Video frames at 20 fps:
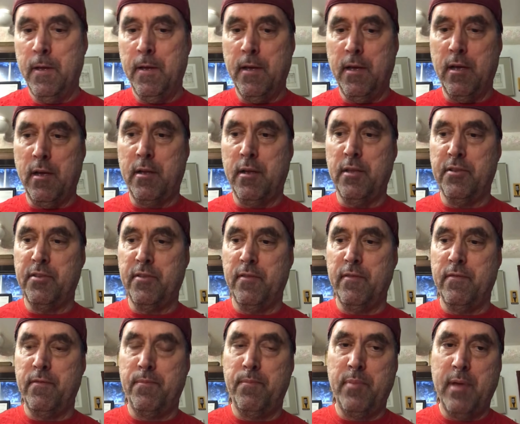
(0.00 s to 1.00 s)
because uh,
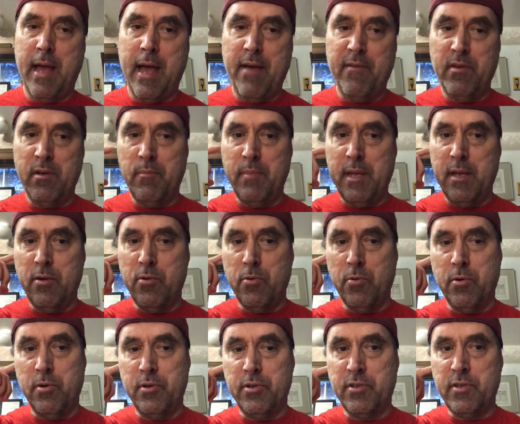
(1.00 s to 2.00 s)
of having to be
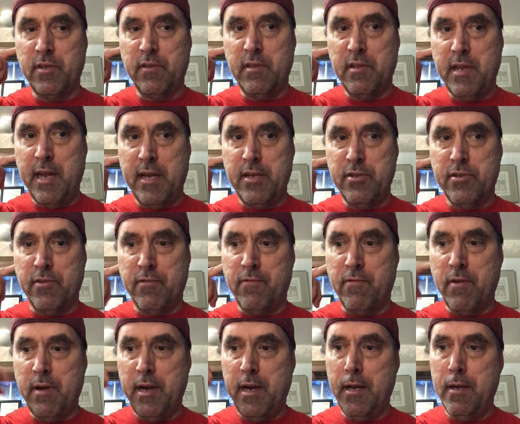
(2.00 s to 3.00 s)
indoors because of the danger of
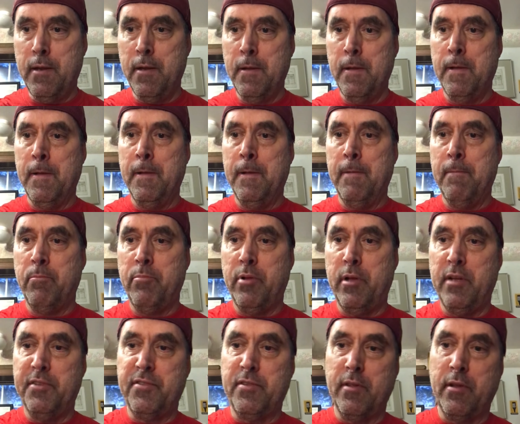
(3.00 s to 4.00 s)
rain,
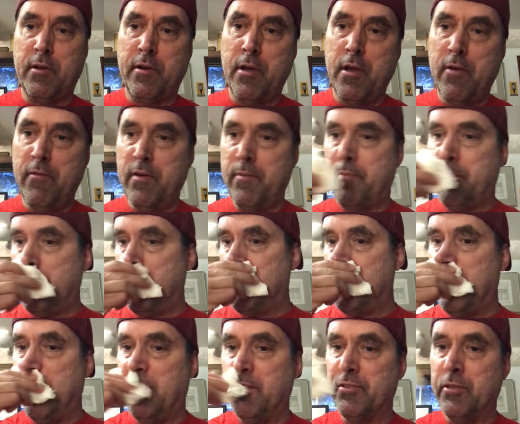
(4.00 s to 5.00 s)
plus the COVID
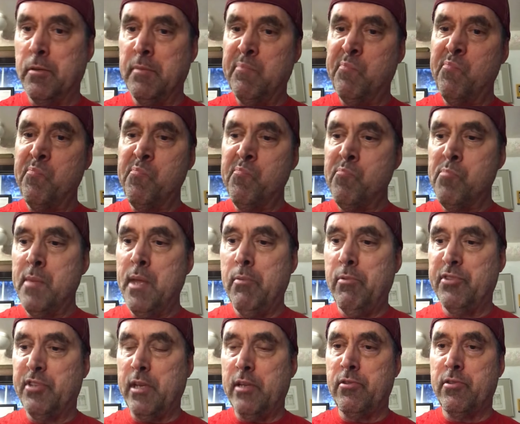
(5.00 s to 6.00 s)
protocols. It
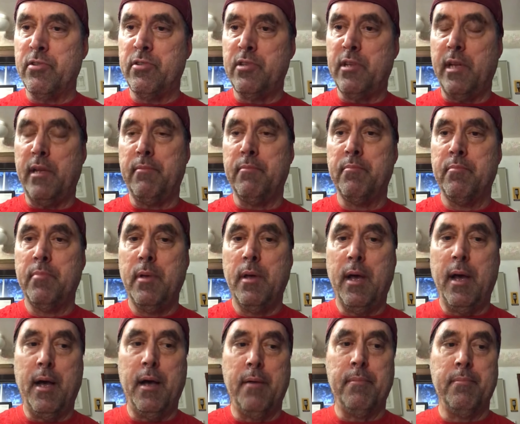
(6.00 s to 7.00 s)
was interesting.
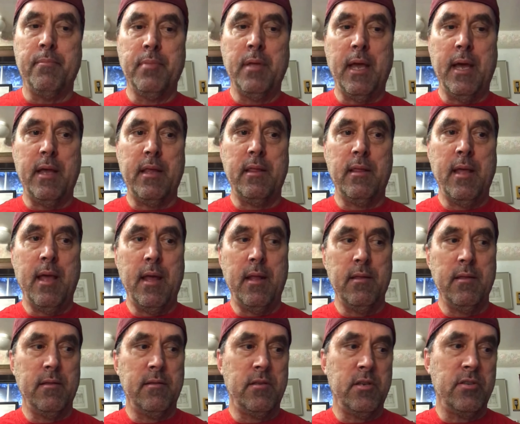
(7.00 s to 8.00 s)
Um, yeah,
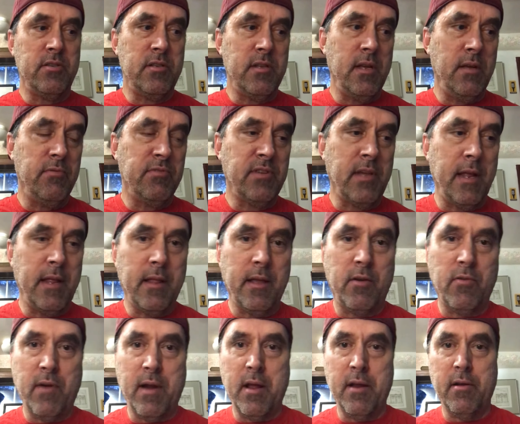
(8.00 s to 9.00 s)
just uh, it was kind of like
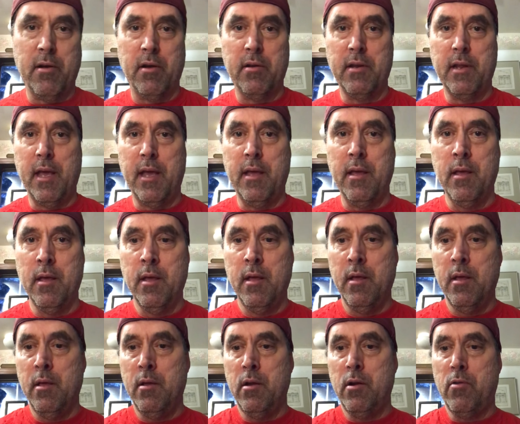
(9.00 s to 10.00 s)
Groundhog Day.
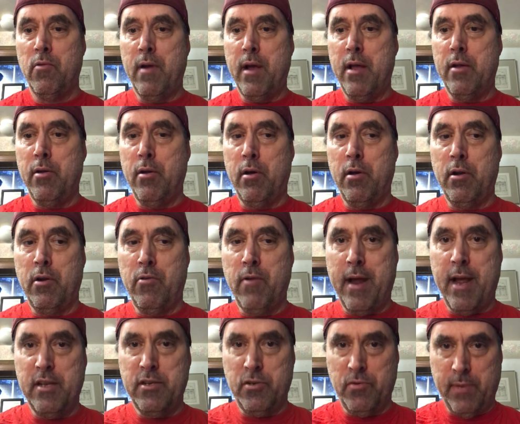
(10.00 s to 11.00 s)
Groundhog
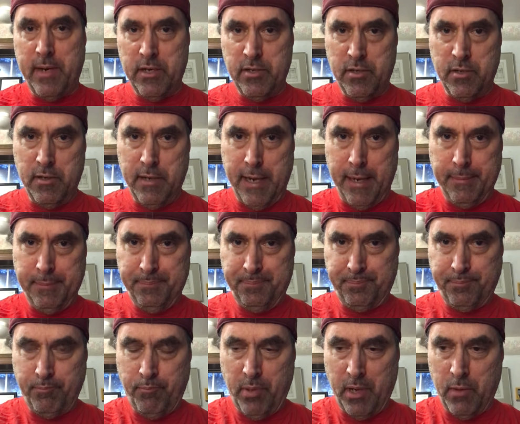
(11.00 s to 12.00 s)
Graduation Day,
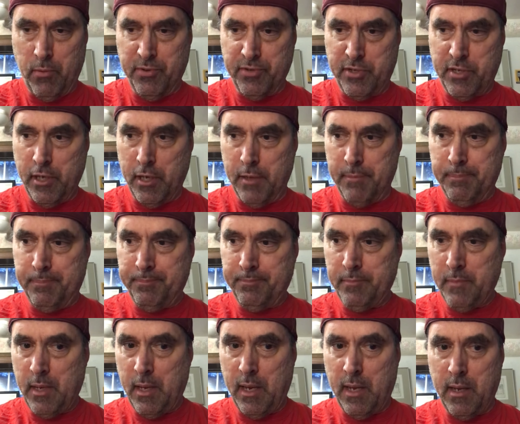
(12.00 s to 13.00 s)
but it was good,
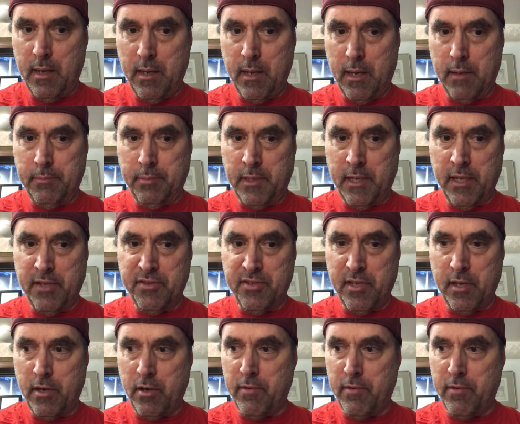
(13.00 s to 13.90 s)
and uh, kids did a